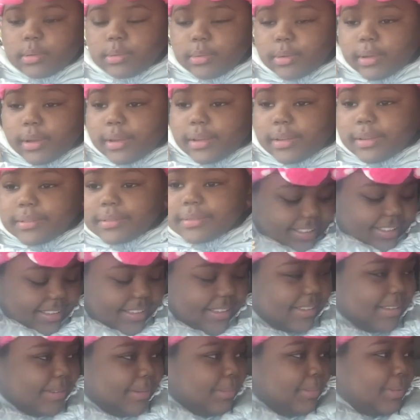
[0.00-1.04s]
Okay.
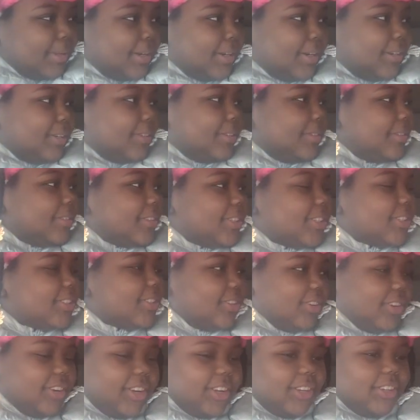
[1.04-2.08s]
Amir, you were
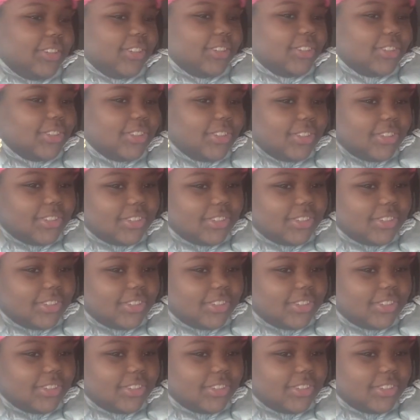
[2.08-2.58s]
strange.